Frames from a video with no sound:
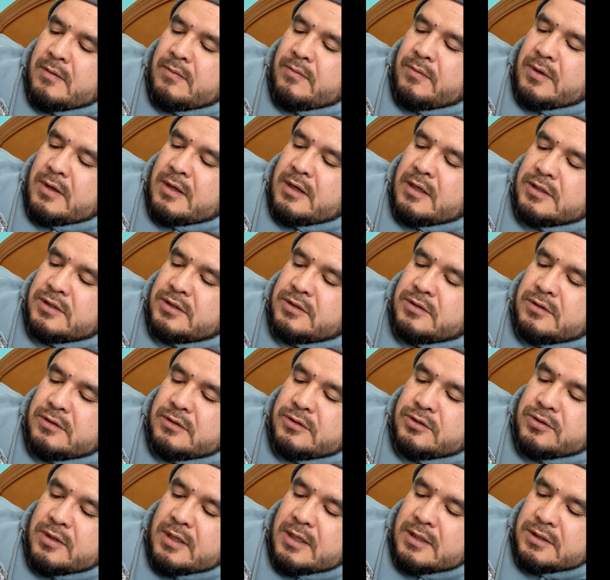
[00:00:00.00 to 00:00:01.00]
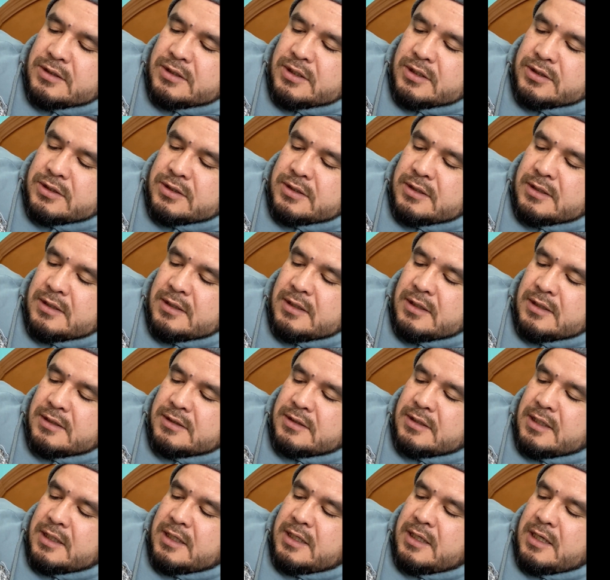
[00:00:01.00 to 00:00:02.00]
because transition
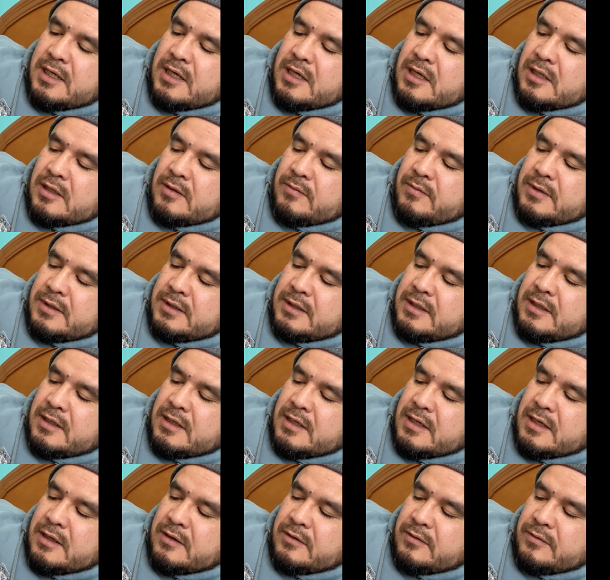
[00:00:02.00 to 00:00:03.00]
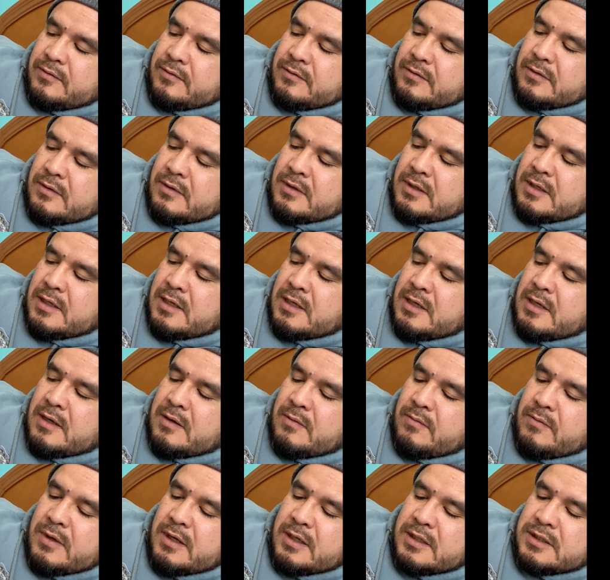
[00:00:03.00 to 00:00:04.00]
is a key element in life.
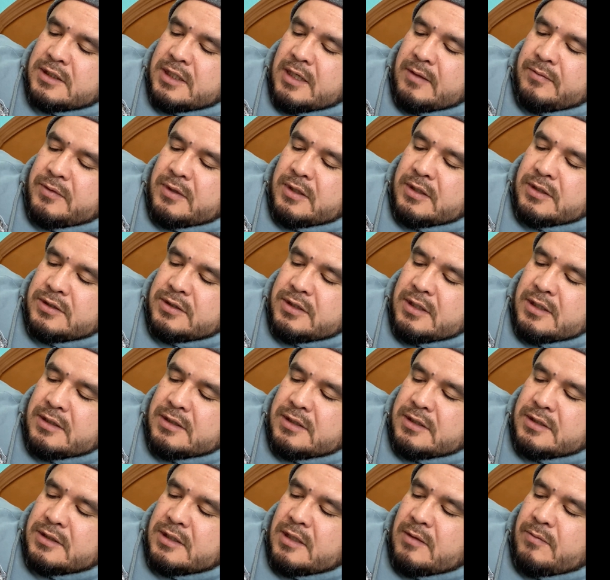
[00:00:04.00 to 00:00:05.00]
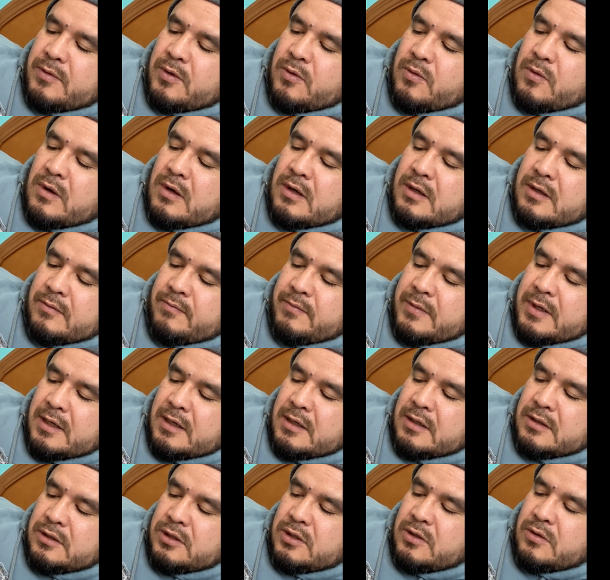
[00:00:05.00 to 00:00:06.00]
By accepting changes, I'll be
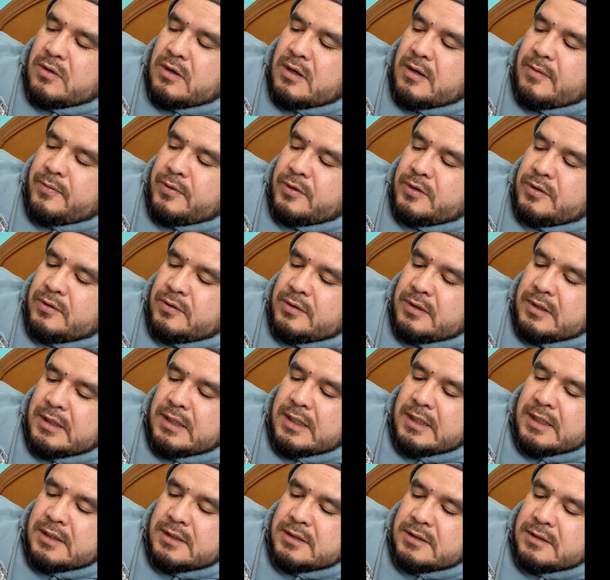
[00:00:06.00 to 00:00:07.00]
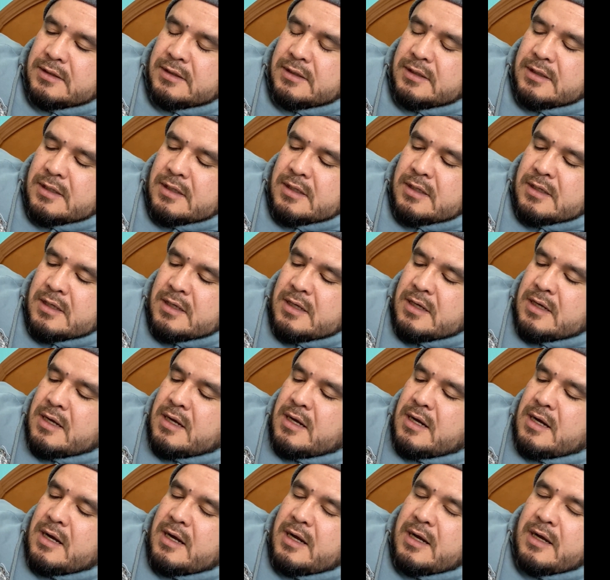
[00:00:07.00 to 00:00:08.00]
welcoming new opportunities.
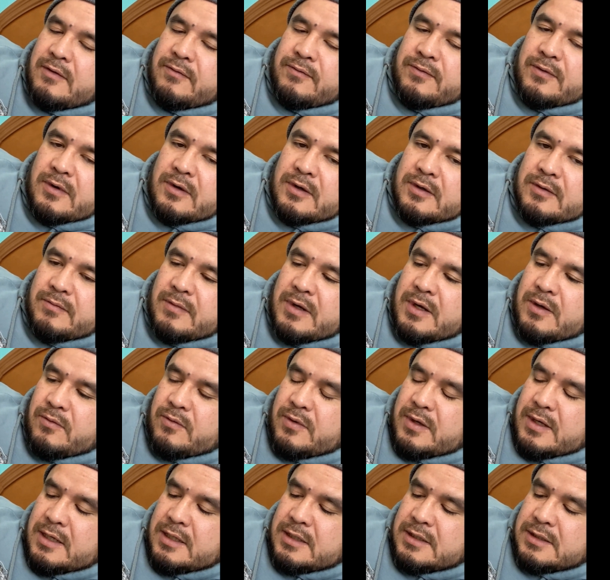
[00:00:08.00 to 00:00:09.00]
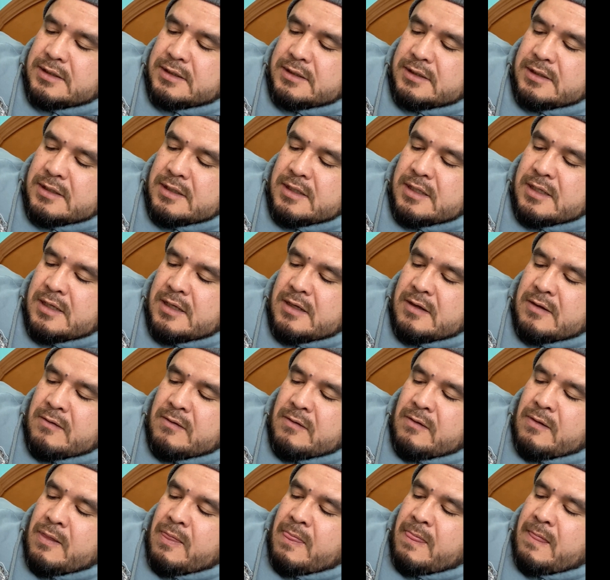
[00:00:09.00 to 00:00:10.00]
I have found my wings,
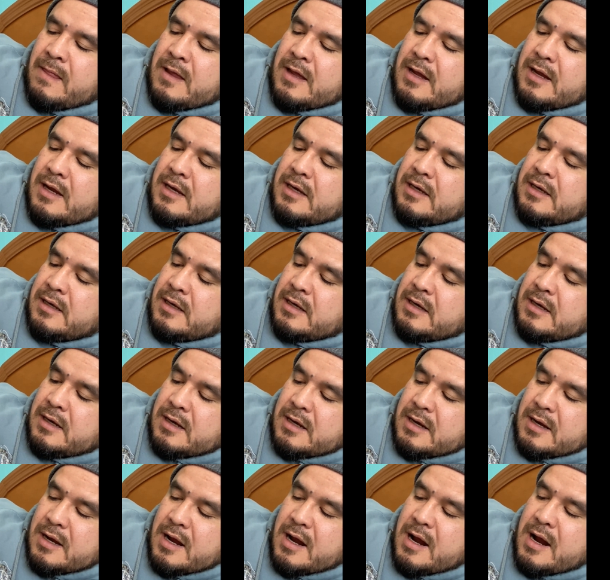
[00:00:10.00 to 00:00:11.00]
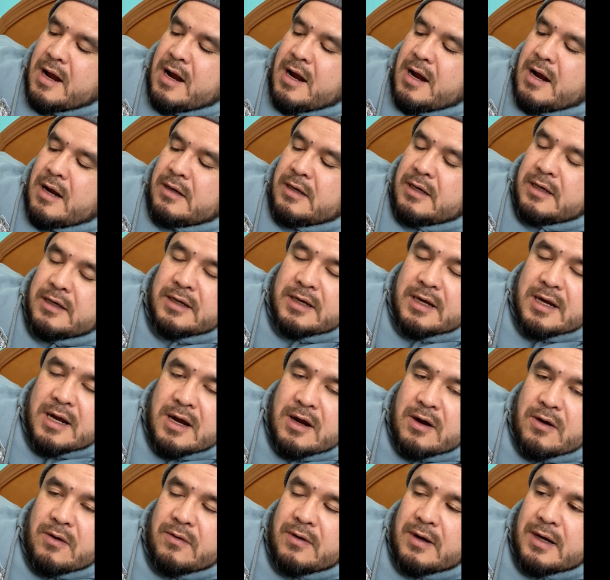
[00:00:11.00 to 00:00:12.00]
and
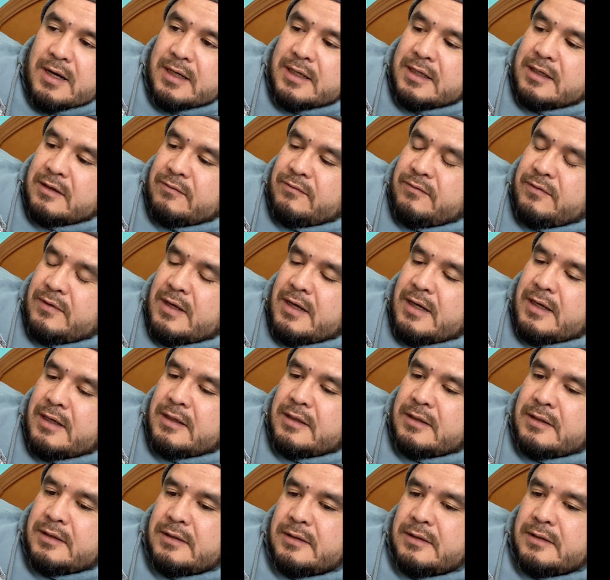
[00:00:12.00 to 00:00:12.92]
now I can fly.